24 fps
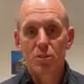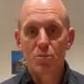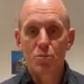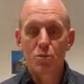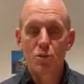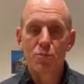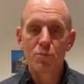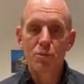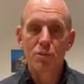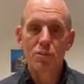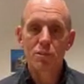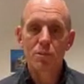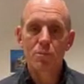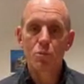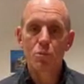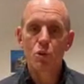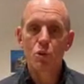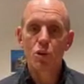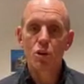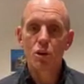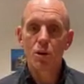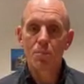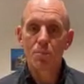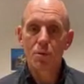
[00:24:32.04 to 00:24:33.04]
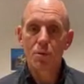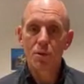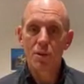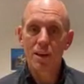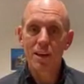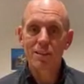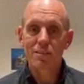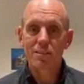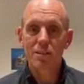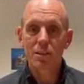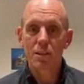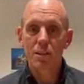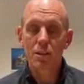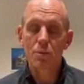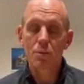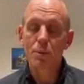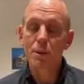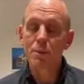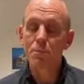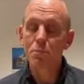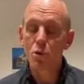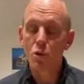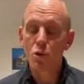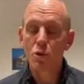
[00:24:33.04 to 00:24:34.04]
movements are more complex and a little
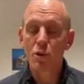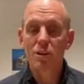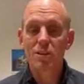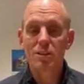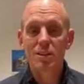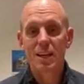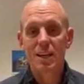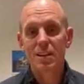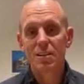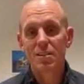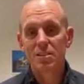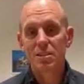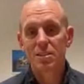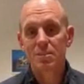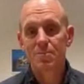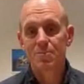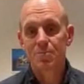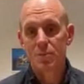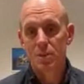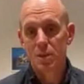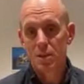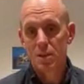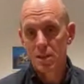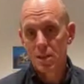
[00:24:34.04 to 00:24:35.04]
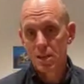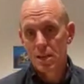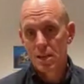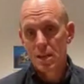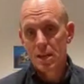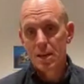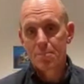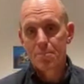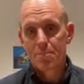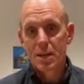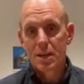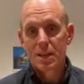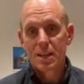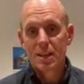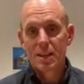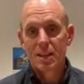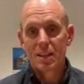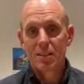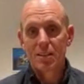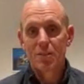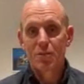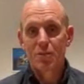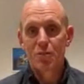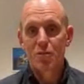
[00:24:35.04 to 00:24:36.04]
bit more intense. But it
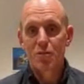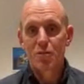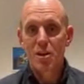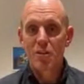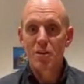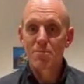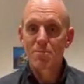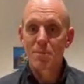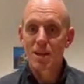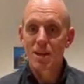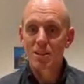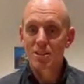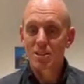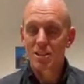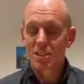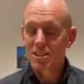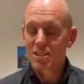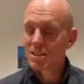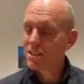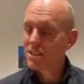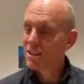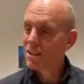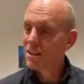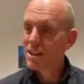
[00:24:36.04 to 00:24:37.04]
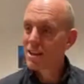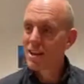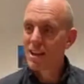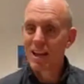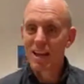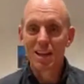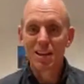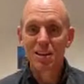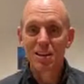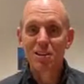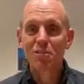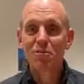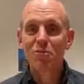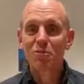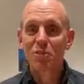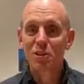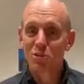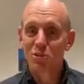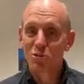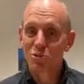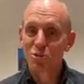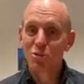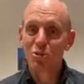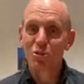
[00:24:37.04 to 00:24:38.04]
is very much
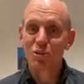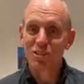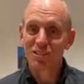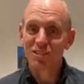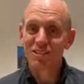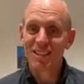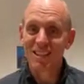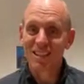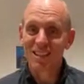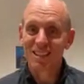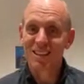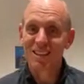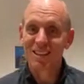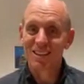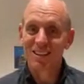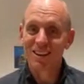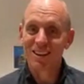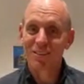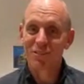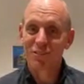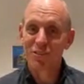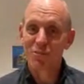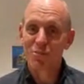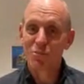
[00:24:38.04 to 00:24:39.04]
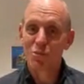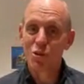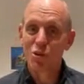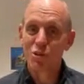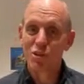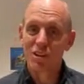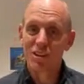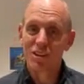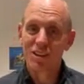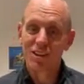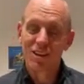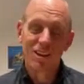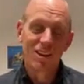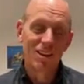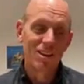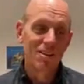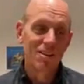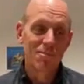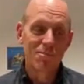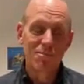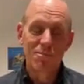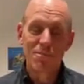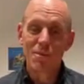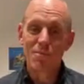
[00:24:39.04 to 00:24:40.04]
individual, this thing, right? More than
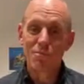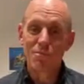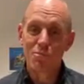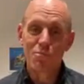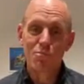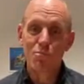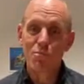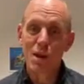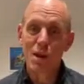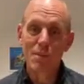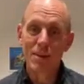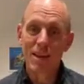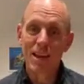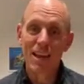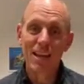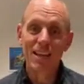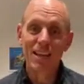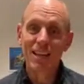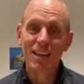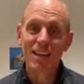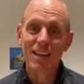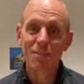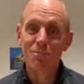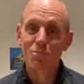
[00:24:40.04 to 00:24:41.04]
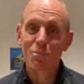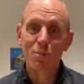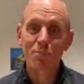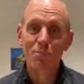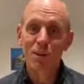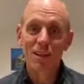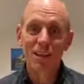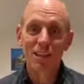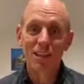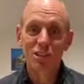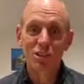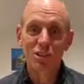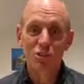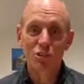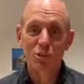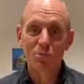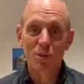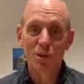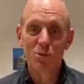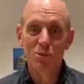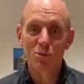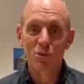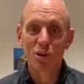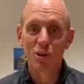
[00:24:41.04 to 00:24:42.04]
maybe any other population
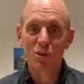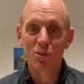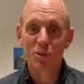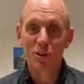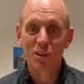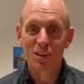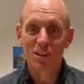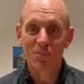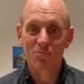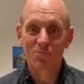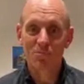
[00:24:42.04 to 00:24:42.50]
group I work with,